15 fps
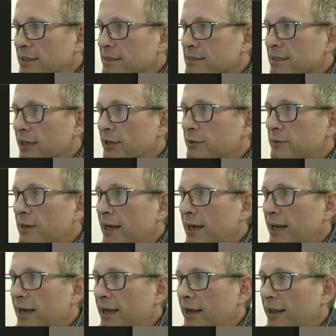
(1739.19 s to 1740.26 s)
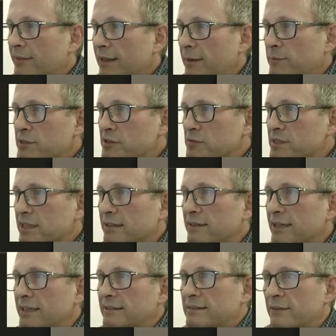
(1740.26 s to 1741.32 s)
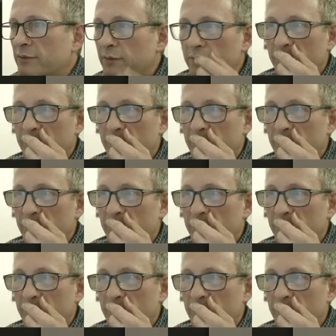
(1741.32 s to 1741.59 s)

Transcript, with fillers: so uh, they're producing the different